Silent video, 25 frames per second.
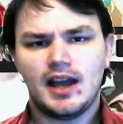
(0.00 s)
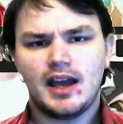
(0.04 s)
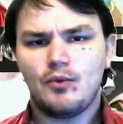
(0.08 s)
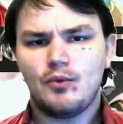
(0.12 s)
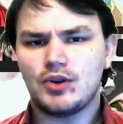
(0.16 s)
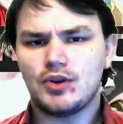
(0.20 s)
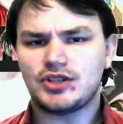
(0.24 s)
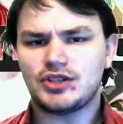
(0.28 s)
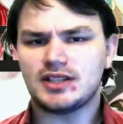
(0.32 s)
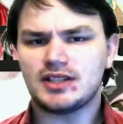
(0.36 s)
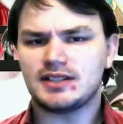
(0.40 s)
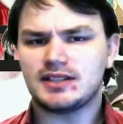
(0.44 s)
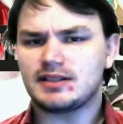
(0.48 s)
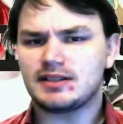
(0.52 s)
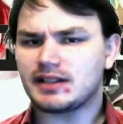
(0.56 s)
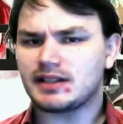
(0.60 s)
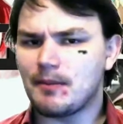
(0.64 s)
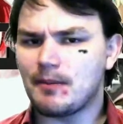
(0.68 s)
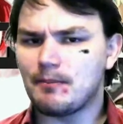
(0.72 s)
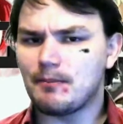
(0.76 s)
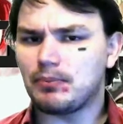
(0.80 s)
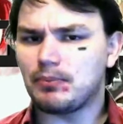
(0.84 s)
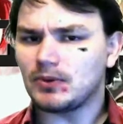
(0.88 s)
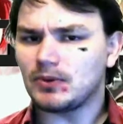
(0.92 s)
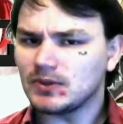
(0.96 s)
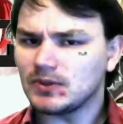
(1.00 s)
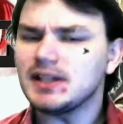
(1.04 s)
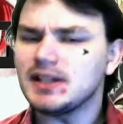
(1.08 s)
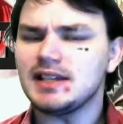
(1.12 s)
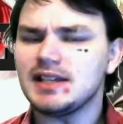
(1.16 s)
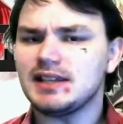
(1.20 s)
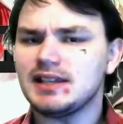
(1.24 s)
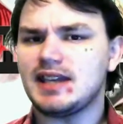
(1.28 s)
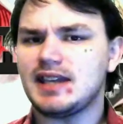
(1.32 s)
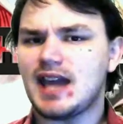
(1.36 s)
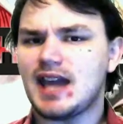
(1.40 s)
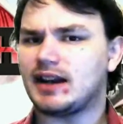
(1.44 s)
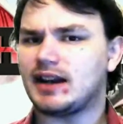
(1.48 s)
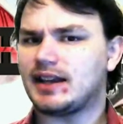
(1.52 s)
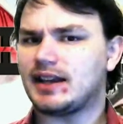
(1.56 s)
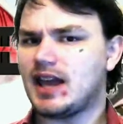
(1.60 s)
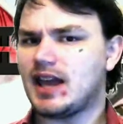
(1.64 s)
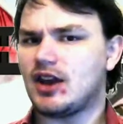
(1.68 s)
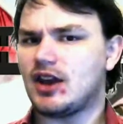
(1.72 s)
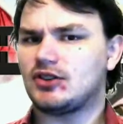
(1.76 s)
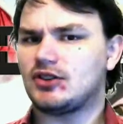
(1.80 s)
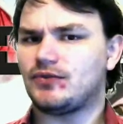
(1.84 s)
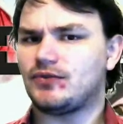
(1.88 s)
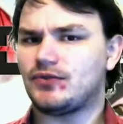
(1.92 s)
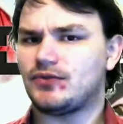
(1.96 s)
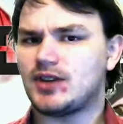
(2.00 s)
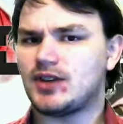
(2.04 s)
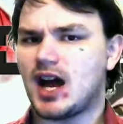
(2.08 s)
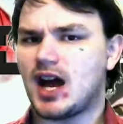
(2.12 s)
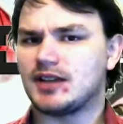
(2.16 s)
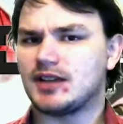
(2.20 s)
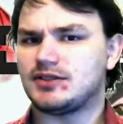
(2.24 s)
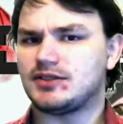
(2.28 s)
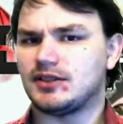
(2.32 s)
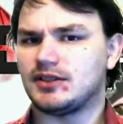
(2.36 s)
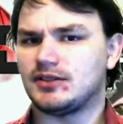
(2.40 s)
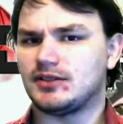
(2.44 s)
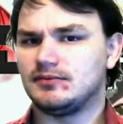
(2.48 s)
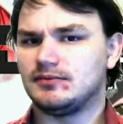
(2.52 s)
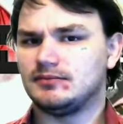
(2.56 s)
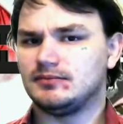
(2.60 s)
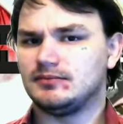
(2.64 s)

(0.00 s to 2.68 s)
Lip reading: Which is completely out of character for Natsu.